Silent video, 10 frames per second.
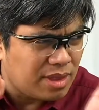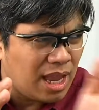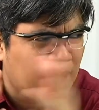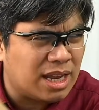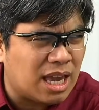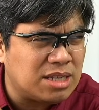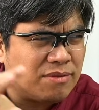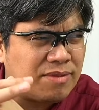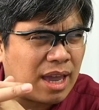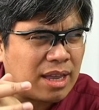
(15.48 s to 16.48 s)
in the case of
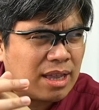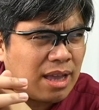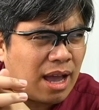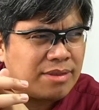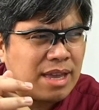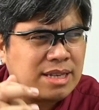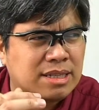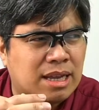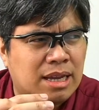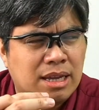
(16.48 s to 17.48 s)
tech, uh,
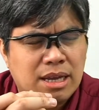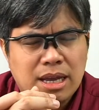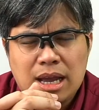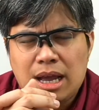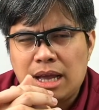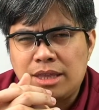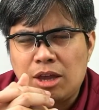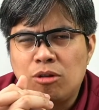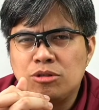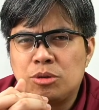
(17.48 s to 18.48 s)
Tesla, uh, they
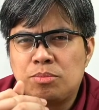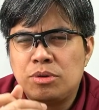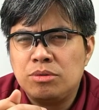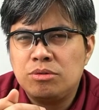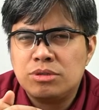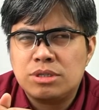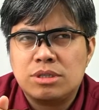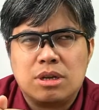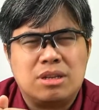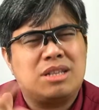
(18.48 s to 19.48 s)
also produce
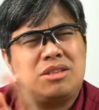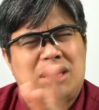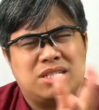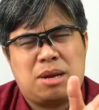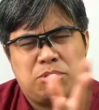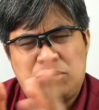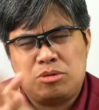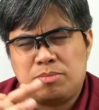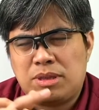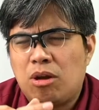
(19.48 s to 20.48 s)
uh, not necessarily produce,
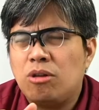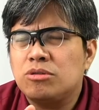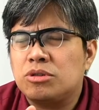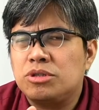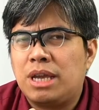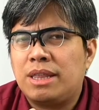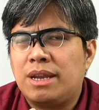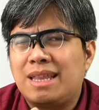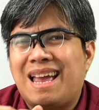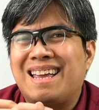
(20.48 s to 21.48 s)
but they also generate
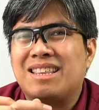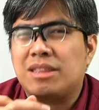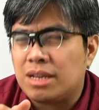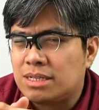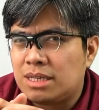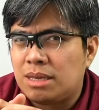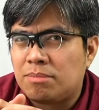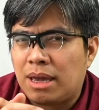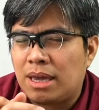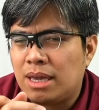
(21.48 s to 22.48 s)
electricity
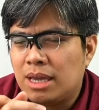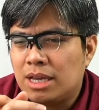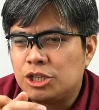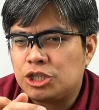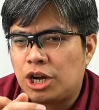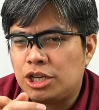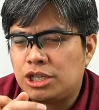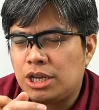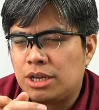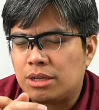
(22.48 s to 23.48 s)
by
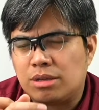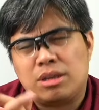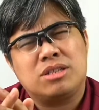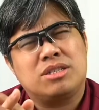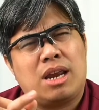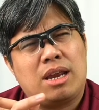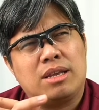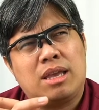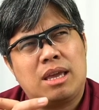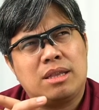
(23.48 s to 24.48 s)
charging. Not necessarily,
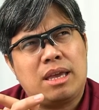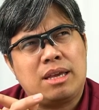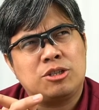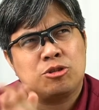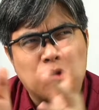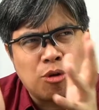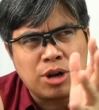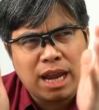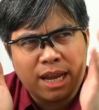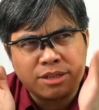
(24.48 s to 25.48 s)
they they store
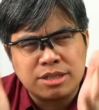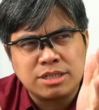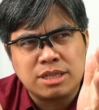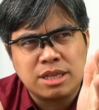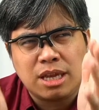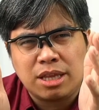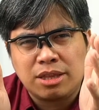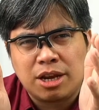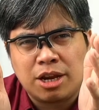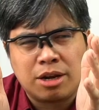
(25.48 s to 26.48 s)
electricity in
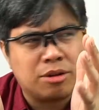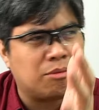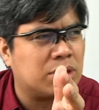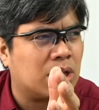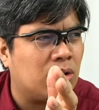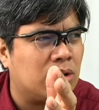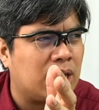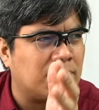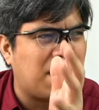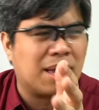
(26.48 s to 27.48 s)
their what they call a
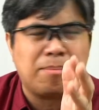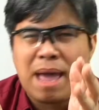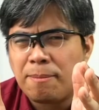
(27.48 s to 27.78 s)
megapack